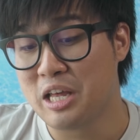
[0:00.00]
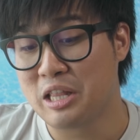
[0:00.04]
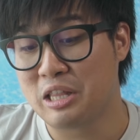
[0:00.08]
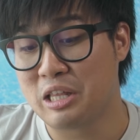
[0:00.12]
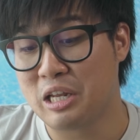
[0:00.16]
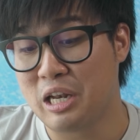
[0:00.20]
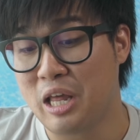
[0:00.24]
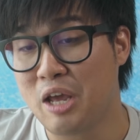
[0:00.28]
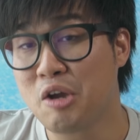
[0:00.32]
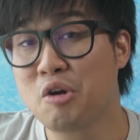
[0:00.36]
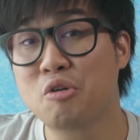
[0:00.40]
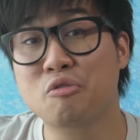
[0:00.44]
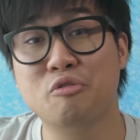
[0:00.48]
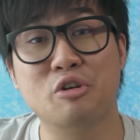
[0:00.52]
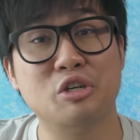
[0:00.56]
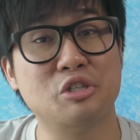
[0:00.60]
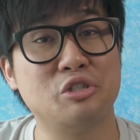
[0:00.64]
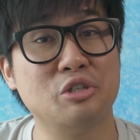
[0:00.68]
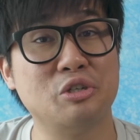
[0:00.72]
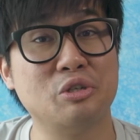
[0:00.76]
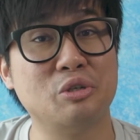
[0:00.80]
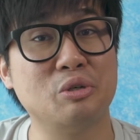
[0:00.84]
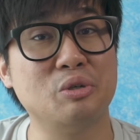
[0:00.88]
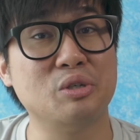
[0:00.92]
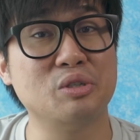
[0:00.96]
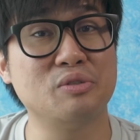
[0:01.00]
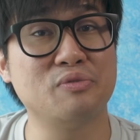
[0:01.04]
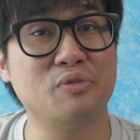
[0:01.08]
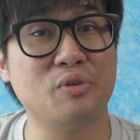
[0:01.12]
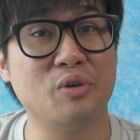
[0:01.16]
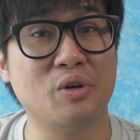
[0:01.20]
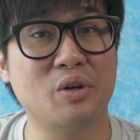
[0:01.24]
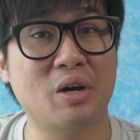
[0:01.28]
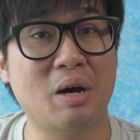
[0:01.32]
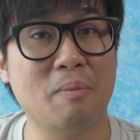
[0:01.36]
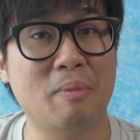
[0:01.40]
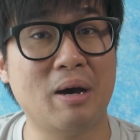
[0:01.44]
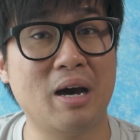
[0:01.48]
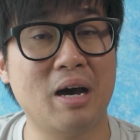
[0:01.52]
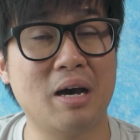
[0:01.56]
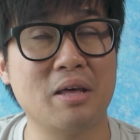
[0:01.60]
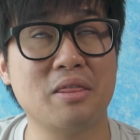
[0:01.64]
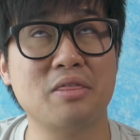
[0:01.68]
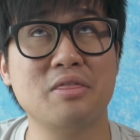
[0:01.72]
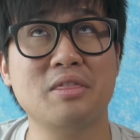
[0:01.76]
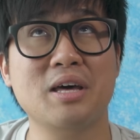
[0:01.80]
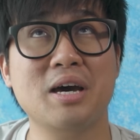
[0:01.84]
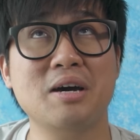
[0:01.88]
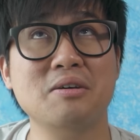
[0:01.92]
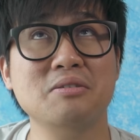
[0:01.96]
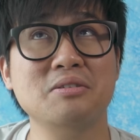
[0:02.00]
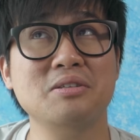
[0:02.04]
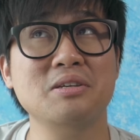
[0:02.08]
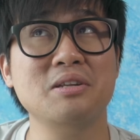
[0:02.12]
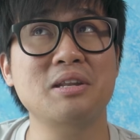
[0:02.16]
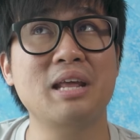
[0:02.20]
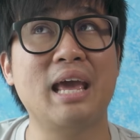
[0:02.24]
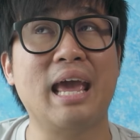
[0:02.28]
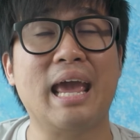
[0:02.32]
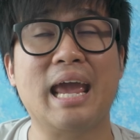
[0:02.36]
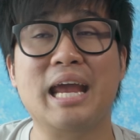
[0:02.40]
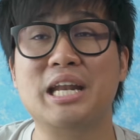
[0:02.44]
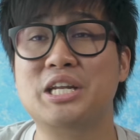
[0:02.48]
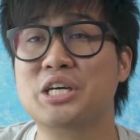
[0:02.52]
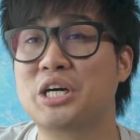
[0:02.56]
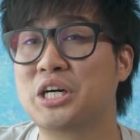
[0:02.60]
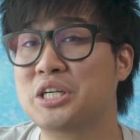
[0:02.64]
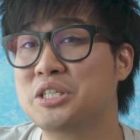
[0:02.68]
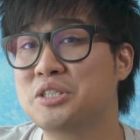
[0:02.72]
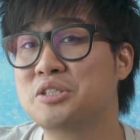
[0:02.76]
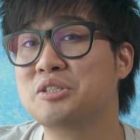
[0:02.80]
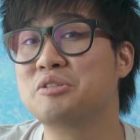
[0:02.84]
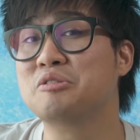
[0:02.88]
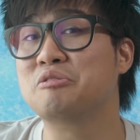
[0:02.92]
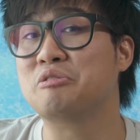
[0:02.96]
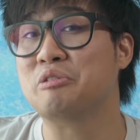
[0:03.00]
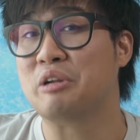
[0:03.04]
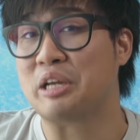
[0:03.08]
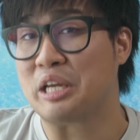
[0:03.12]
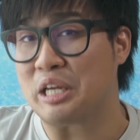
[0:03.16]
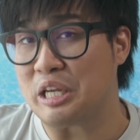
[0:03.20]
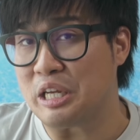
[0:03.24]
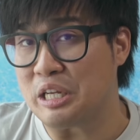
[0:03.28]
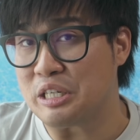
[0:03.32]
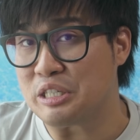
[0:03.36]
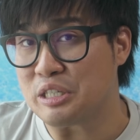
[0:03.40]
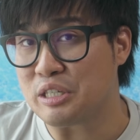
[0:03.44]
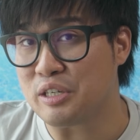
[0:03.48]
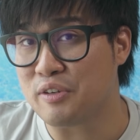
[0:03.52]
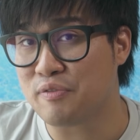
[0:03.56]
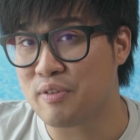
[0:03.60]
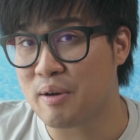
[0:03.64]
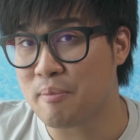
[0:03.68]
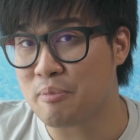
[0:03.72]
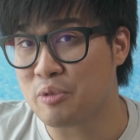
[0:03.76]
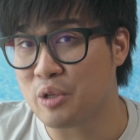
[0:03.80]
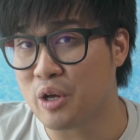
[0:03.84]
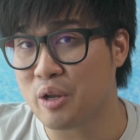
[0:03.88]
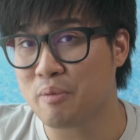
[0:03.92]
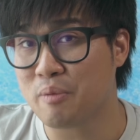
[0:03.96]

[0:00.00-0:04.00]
the Lego version goes for about 1,800 ringgit, if I'm not